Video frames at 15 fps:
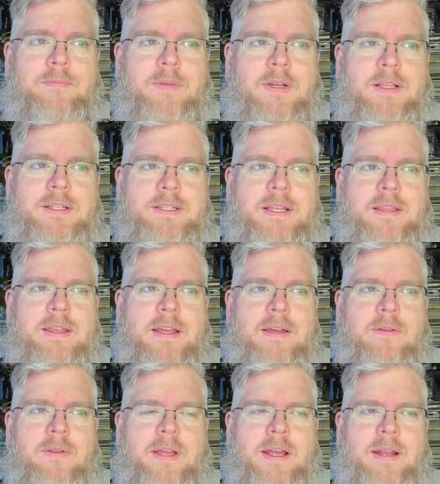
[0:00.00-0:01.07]
At least I think I
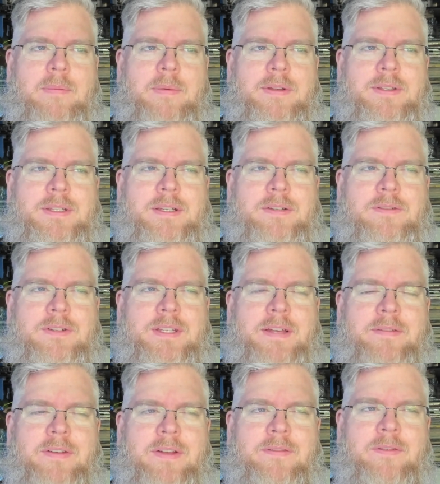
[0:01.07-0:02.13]
only had about 6 or
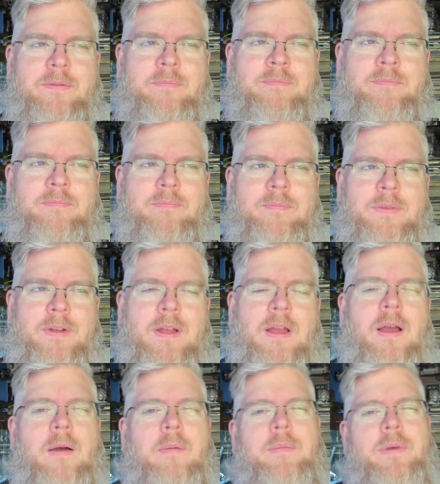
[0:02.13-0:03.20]
7 of them.
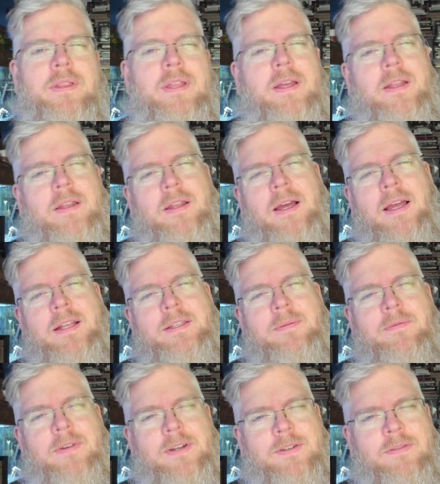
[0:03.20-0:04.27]
But then I had
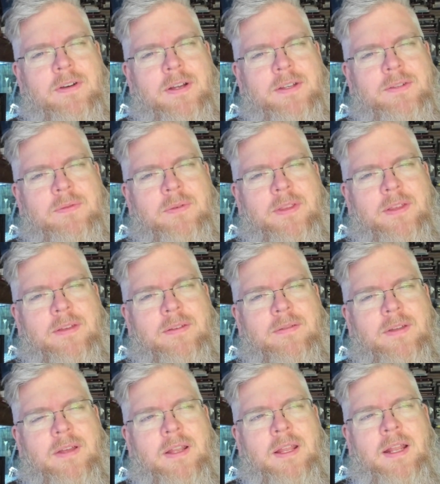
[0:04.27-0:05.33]
some french fries with it.
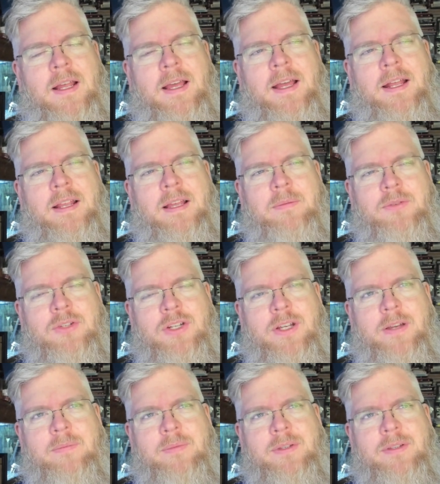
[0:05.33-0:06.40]
And then I had a couple
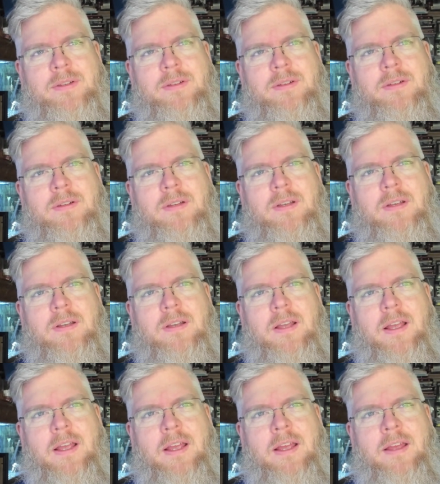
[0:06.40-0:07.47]
chips
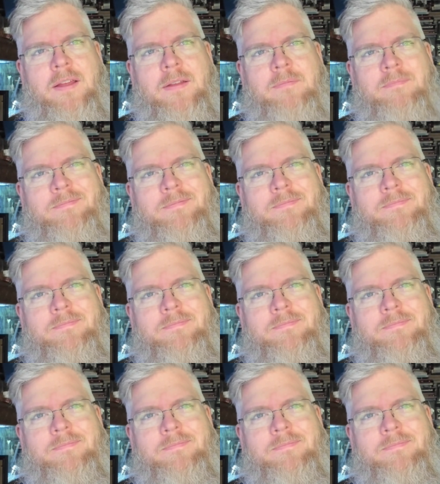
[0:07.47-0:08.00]
and